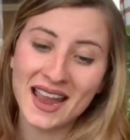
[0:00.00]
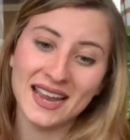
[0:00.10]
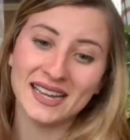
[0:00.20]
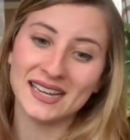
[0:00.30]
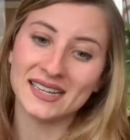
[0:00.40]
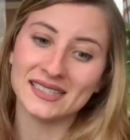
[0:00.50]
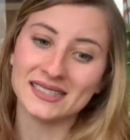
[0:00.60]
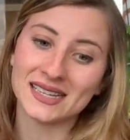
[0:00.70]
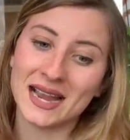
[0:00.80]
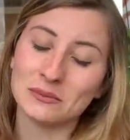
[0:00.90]

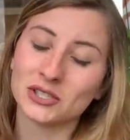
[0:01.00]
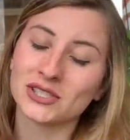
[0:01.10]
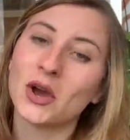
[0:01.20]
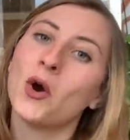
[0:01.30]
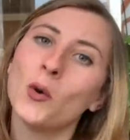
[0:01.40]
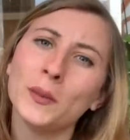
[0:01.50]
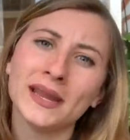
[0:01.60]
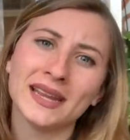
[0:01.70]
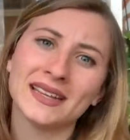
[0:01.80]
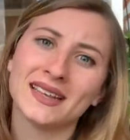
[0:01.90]
and I'm just
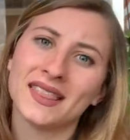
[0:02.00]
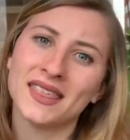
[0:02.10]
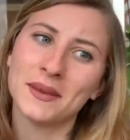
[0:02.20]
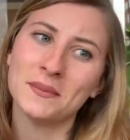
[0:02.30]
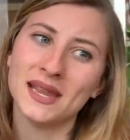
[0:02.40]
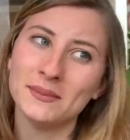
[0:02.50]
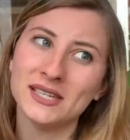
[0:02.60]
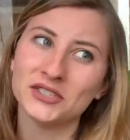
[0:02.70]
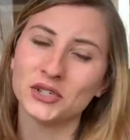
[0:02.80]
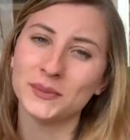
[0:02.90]
hoping that
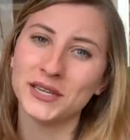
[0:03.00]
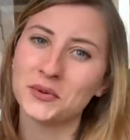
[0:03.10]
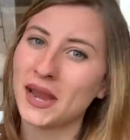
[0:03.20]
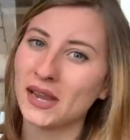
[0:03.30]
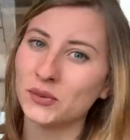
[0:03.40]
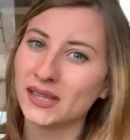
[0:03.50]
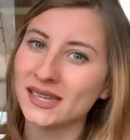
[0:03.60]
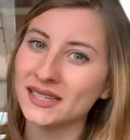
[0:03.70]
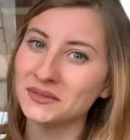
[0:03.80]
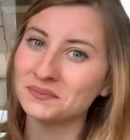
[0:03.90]
maybe she'll be okay with
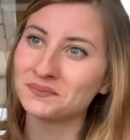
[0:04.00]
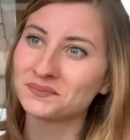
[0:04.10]
it.